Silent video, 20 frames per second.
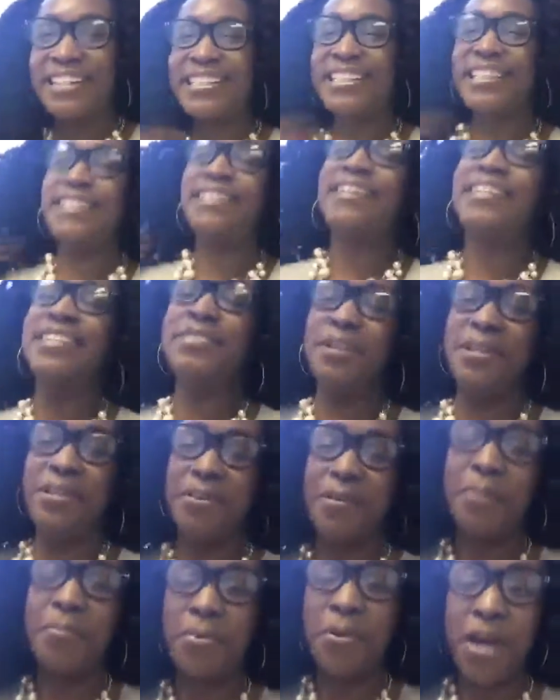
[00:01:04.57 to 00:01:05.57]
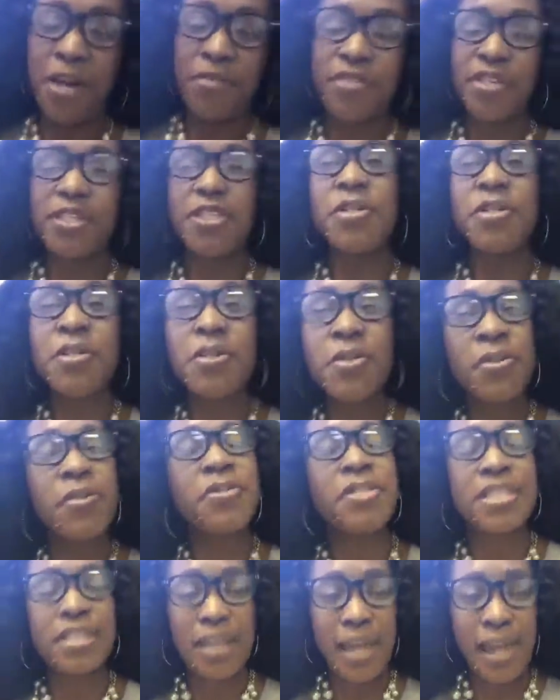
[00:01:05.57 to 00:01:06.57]
I did not do a Nonprofit
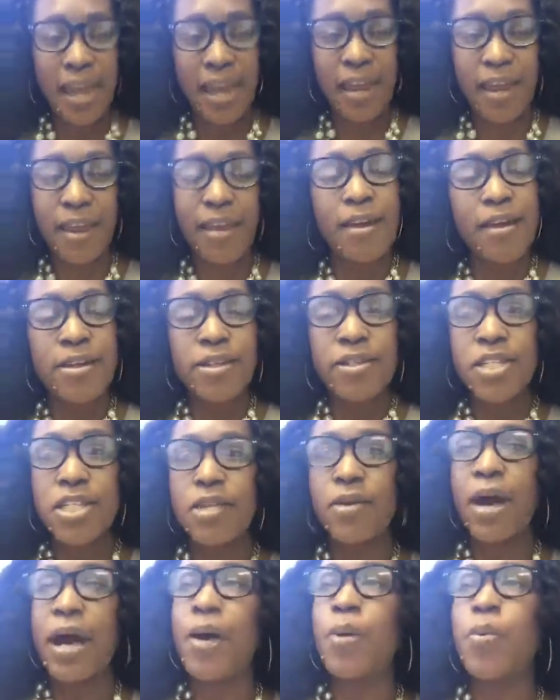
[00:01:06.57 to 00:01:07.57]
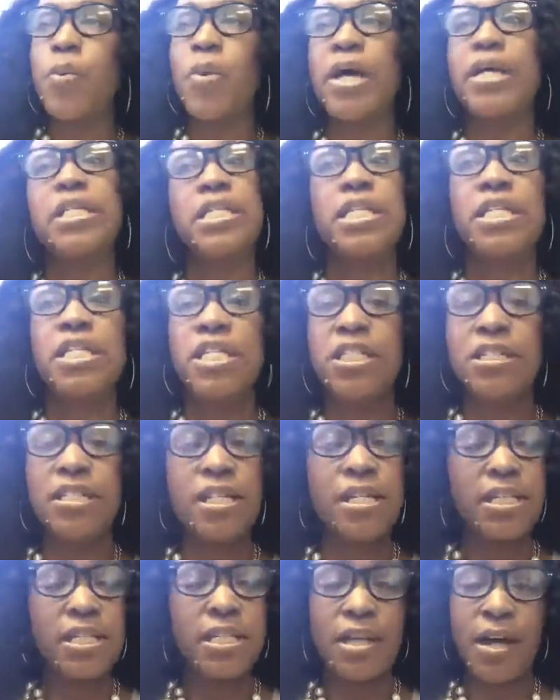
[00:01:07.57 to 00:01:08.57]
Tuesday. So I want to
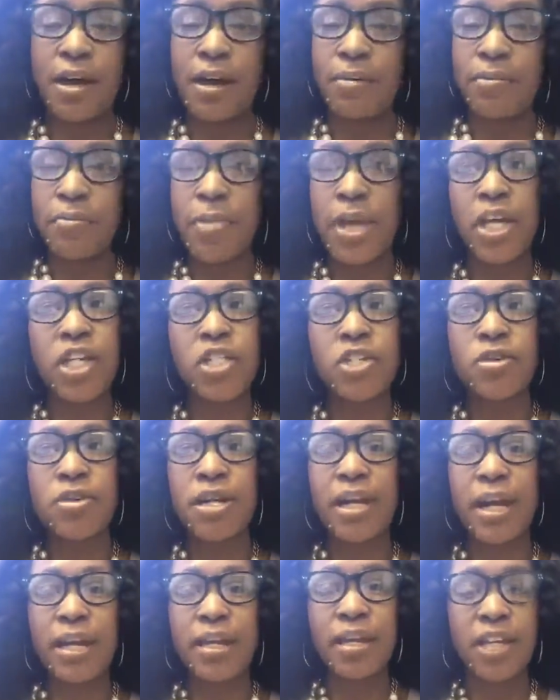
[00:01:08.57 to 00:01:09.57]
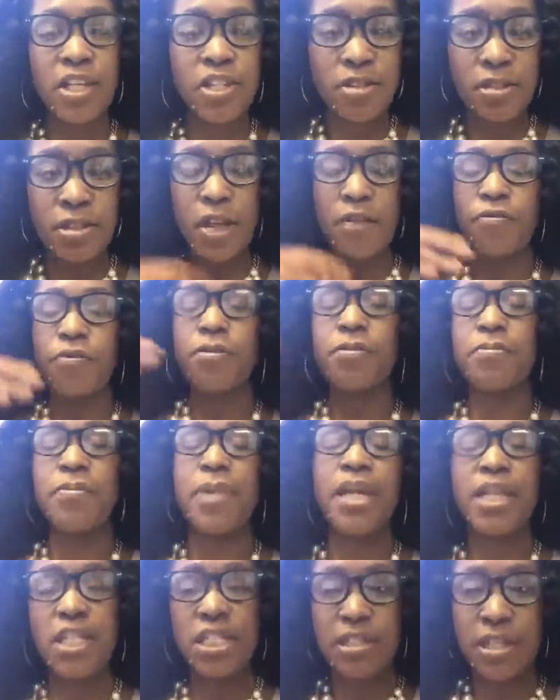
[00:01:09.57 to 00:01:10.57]
just make sure that I get you the
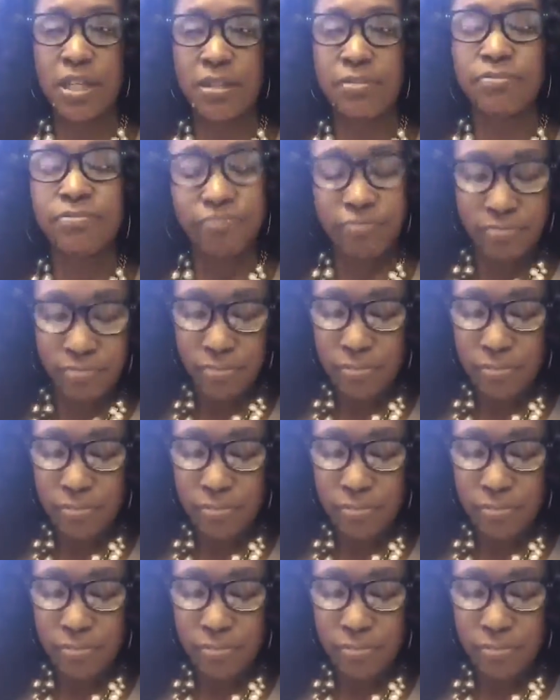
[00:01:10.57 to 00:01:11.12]
information.